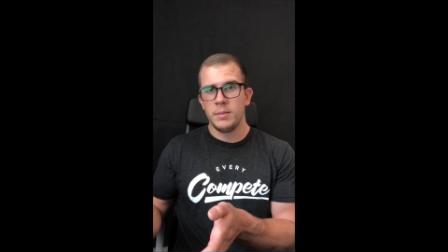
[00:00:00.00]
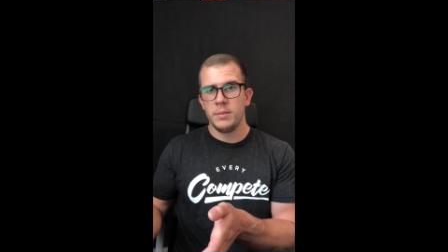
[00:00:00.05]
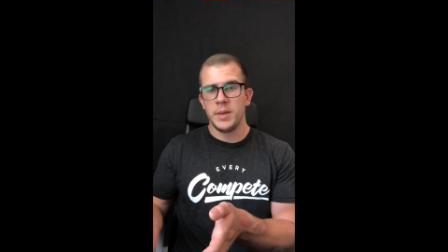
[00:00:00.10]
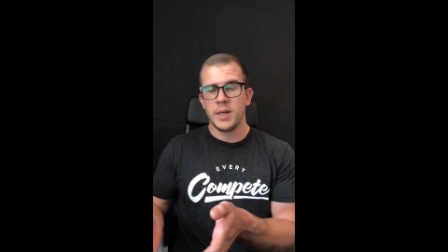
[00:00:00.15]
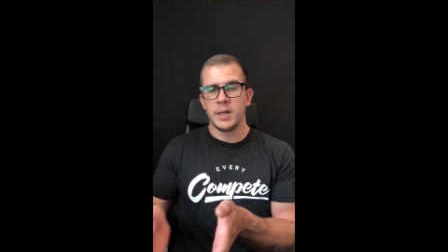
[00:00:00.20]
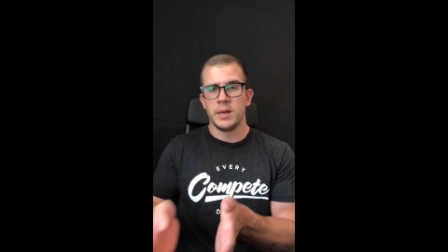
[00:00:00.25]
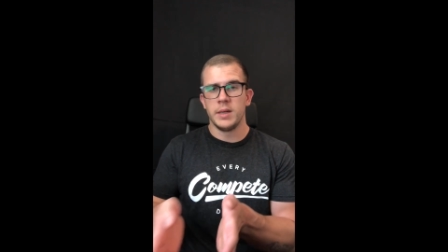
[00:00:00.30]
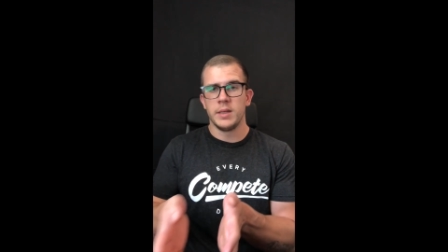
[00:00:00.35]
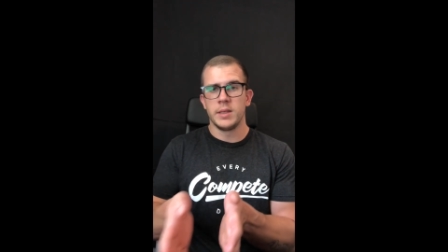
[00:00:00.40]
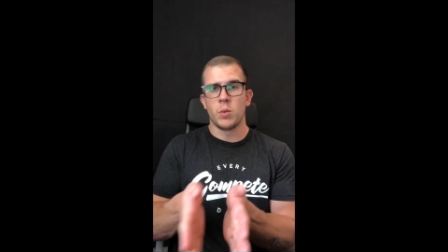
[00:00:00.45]

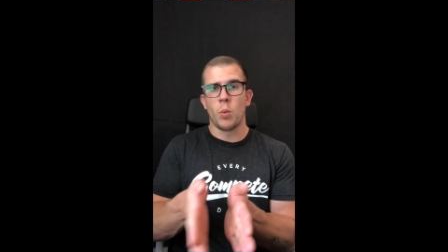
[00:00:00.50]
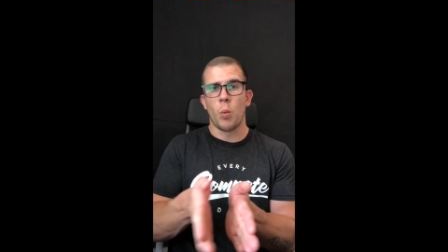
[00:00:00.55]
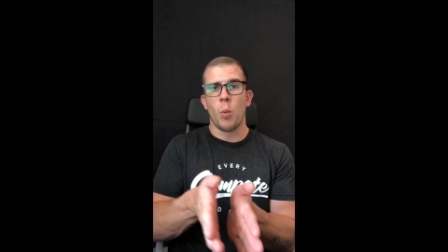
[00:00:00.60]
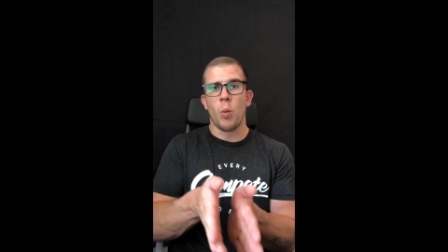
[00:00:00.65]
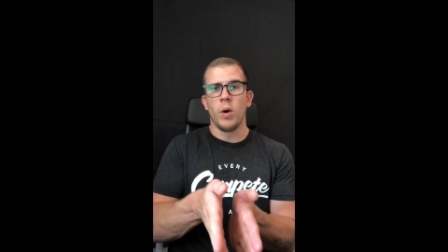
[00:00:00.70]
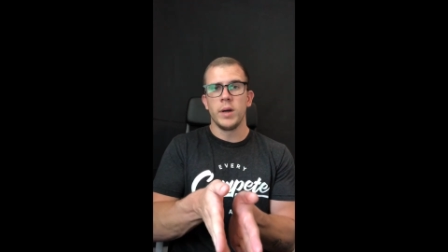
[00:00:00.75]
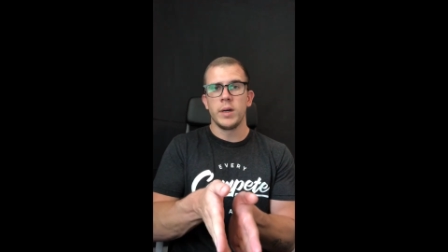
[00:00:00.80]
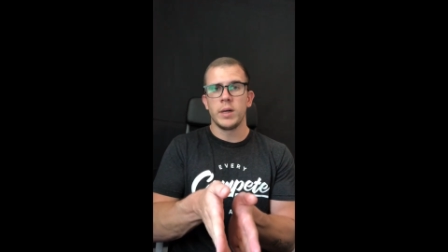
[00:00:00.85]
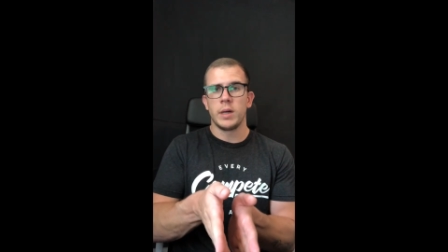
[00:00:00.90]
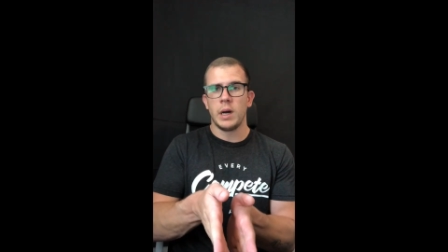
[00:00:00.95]
because
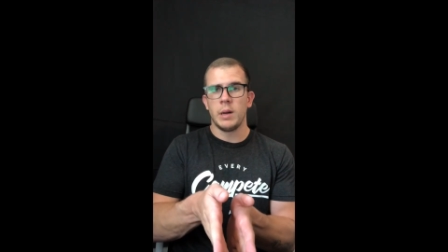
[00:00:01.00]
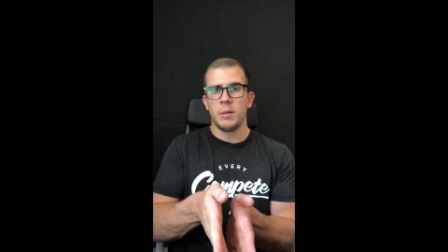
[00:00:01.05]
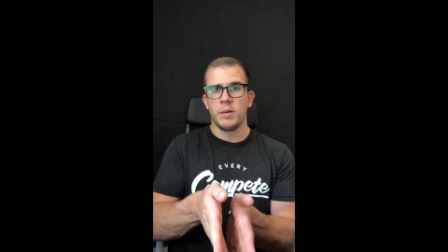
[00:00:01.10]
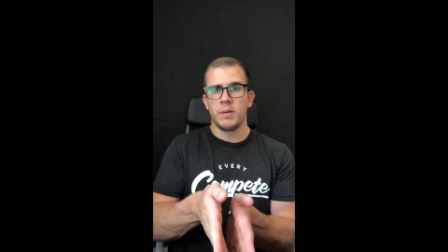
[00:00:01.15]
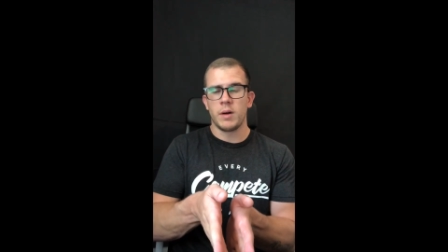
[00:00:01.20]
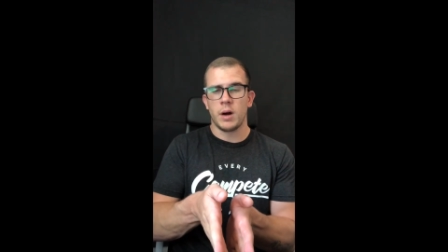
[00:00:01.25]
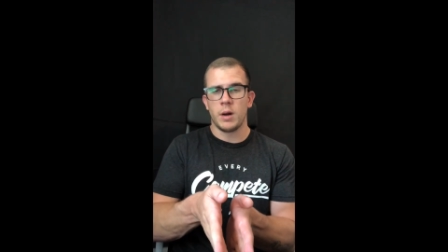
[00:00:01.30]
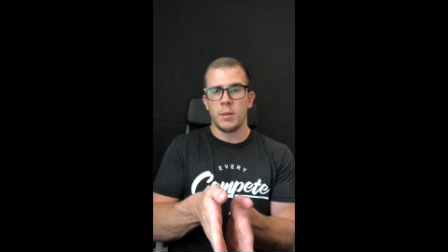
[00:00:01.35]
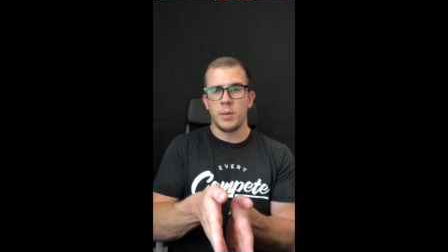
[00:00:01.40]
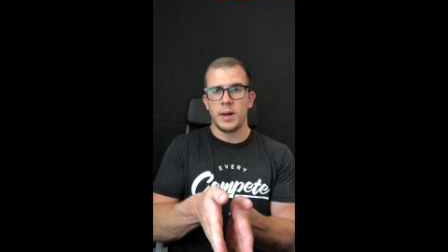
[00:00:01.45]
1 gram
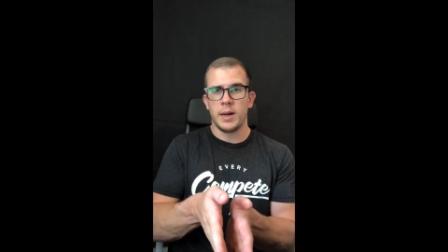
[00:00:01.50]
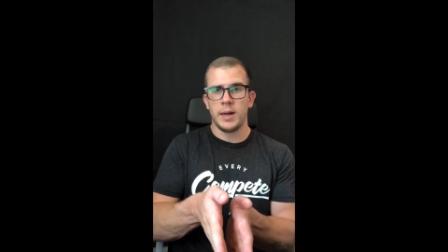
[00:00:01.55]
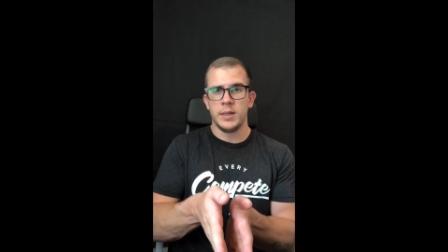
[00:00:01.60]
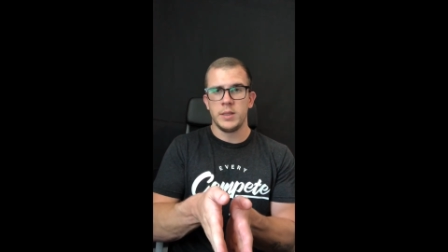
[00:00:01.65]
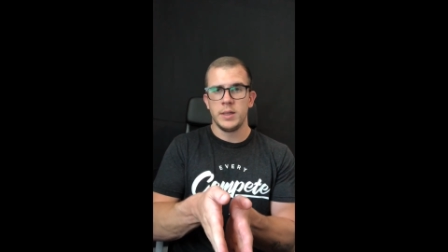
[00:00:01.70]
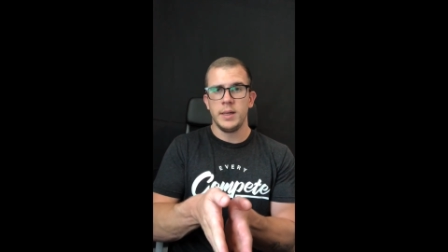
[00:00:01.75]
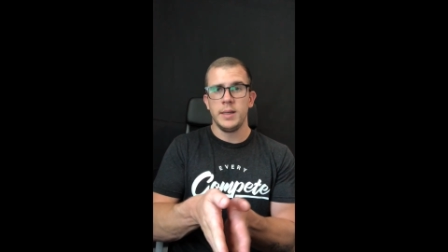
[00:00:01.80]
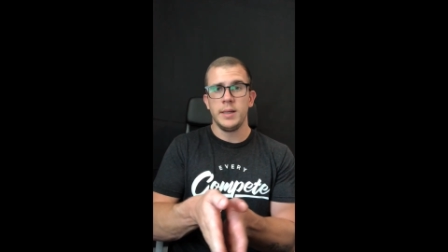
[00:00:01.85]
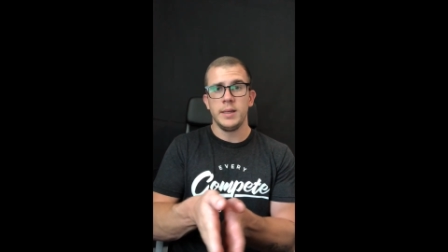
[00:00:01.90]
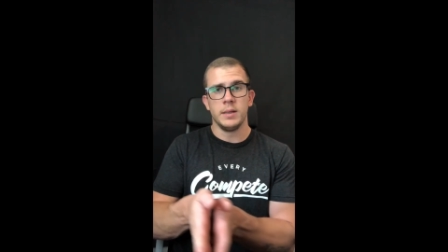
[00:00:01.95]
of
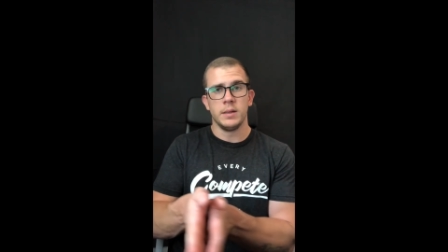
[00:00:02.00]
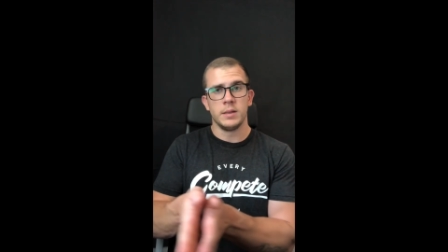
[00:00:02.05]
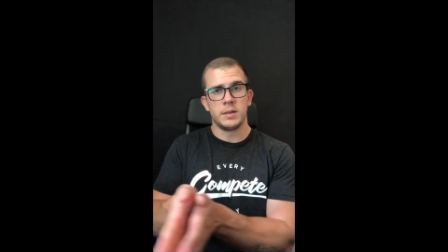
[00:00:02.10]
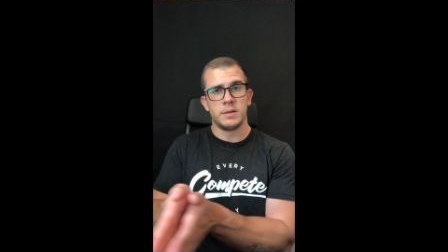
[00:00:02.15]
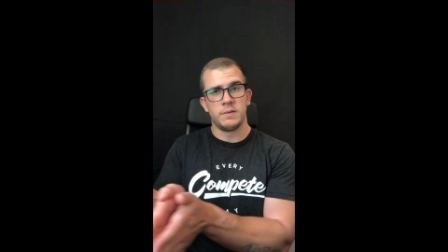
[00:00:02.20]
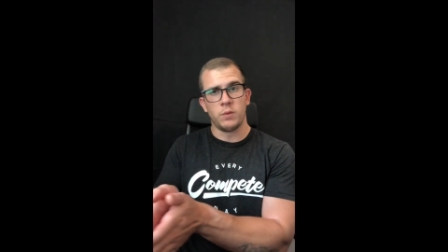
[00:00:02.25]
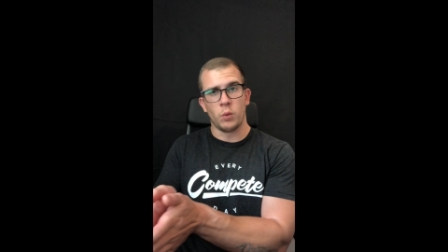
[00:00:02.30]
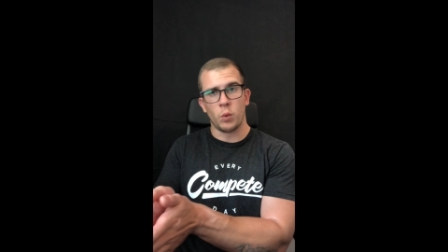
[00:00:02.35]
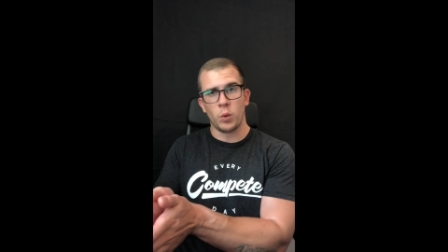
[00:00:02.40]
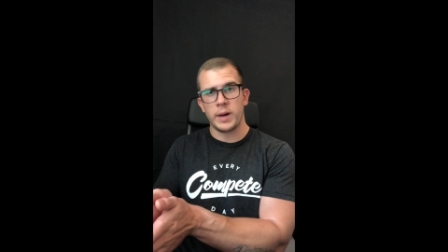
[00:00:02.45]
carbohydrate
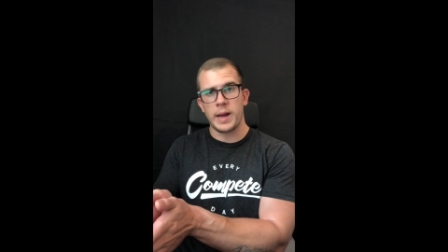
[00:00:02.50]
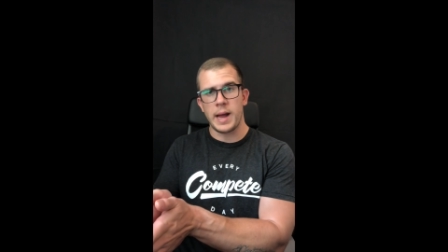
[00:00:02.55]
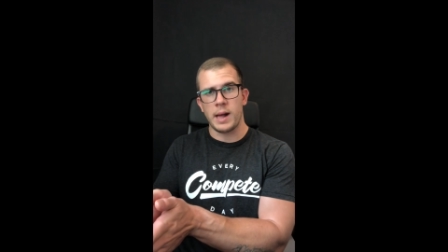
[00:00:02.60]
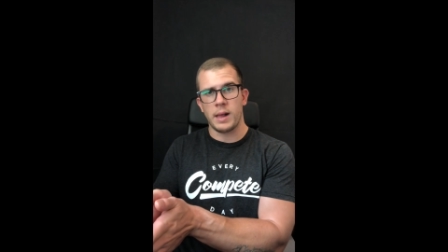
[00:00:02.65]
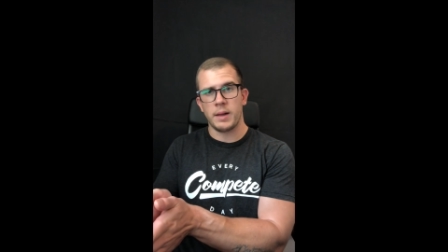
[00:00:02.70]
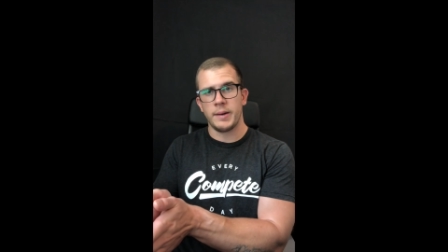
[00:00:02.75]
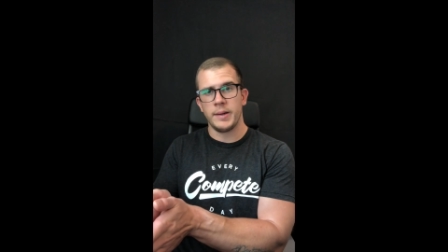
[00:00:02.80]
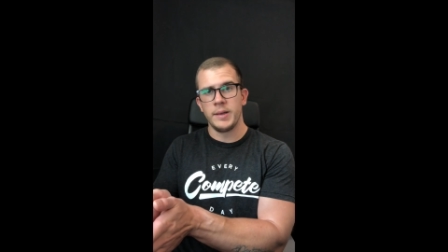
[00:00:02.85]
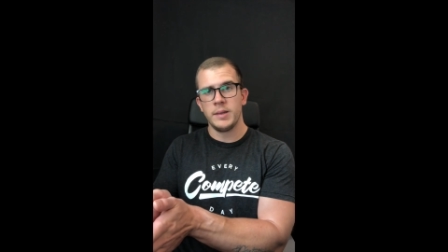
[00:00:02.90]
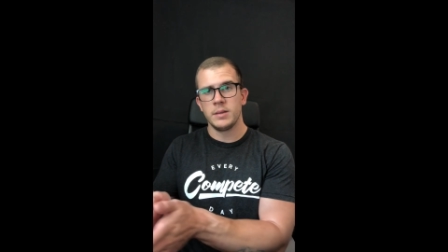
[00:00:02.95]
yields 4
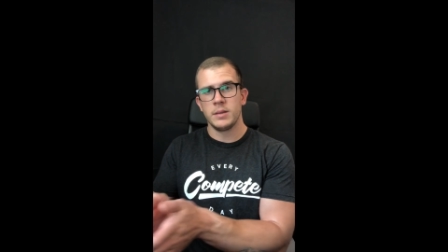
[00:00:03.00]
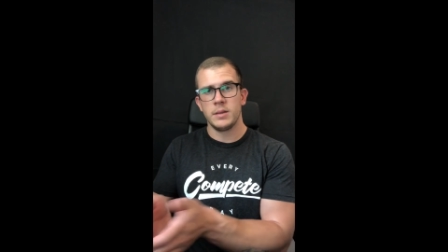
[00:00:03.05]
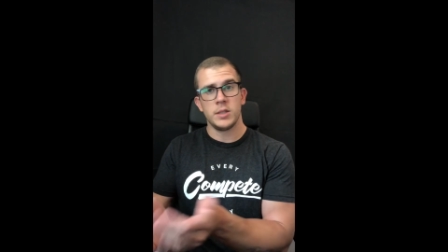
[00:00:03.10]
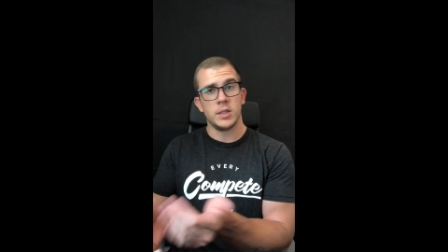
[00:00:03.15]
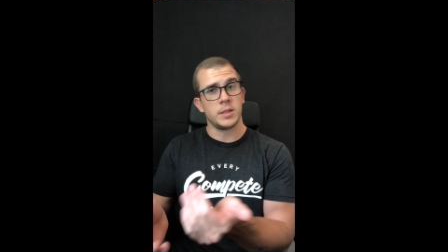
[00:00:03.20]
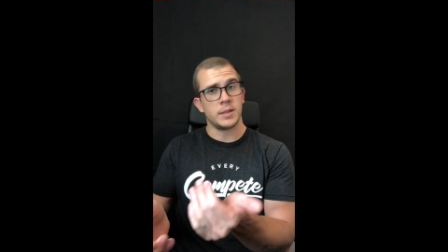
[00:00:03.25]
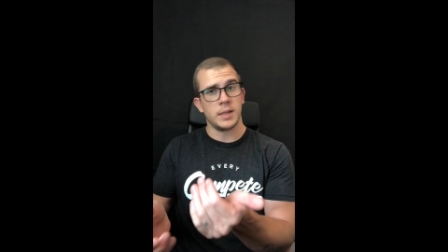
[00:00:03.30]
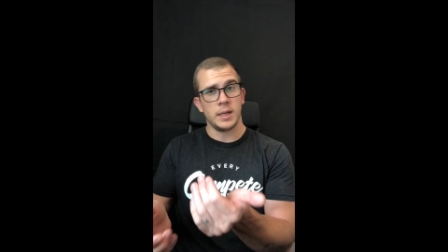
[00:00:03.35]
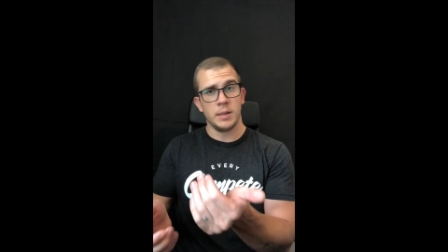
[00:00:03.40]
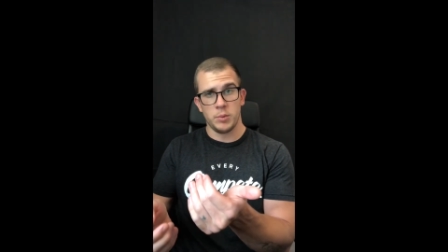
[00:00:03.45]
calories,
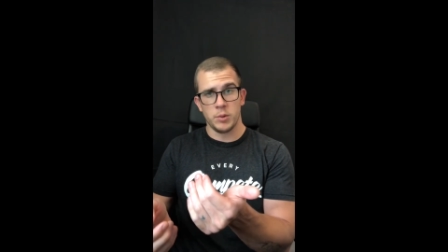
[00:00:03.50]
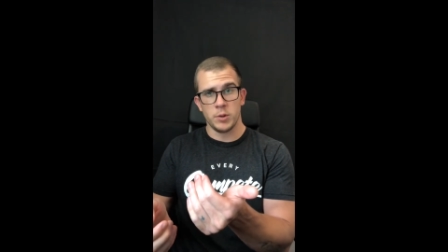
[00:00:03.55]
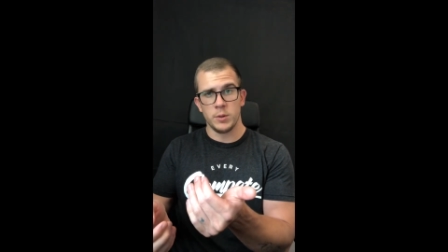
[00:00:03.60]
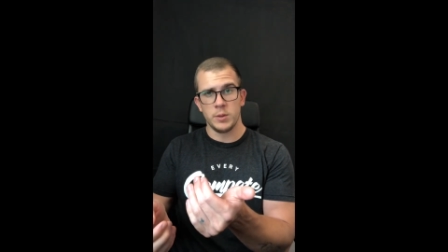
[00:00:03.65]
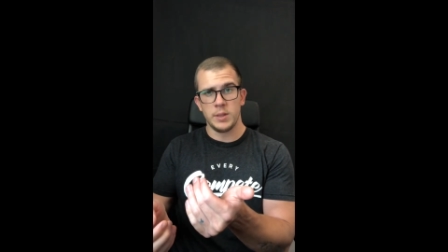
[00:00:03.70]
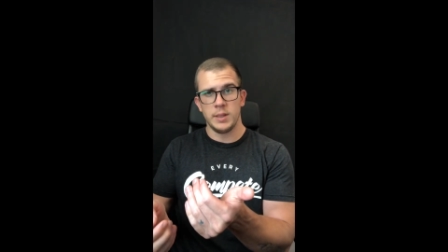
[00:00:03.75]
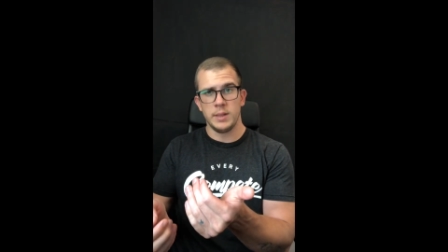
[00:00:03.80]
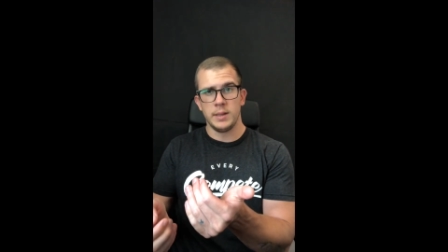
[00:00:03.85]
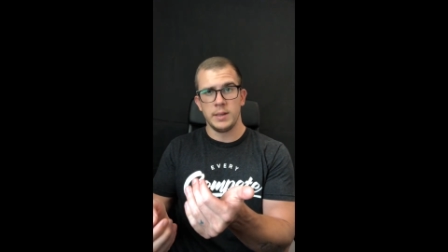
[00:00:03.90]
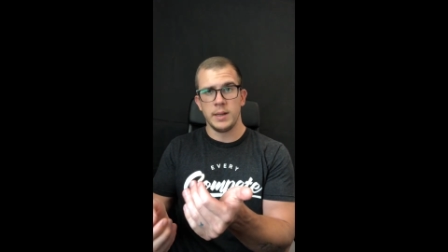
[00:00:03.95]
just like
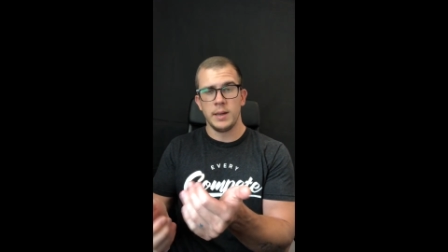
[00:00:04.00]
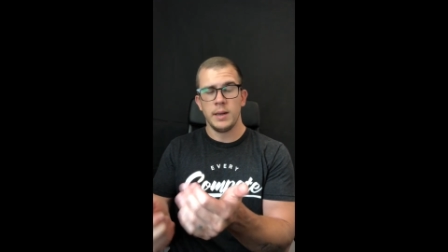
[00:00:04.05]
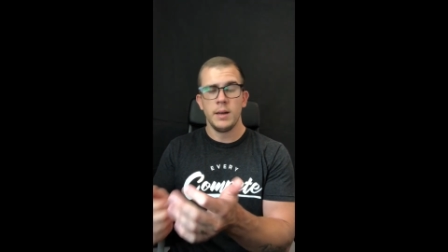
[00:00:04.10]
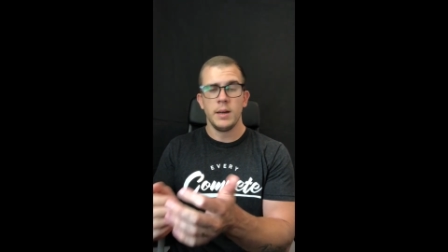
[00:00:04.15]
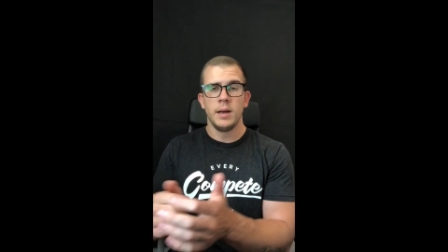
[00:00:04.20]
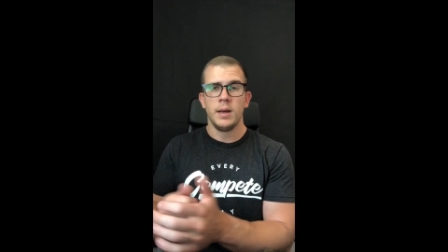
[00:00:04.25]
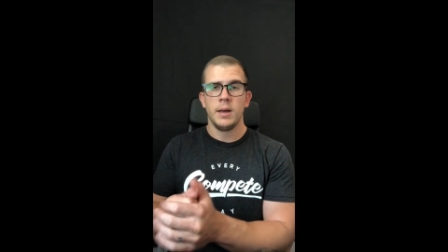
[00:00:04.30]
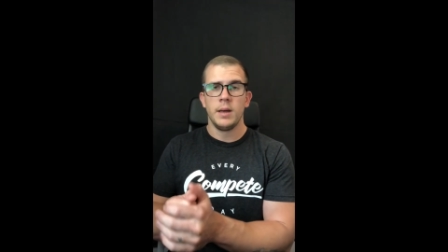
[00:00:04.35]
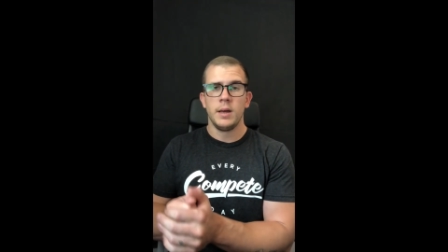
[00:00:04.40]
protein did.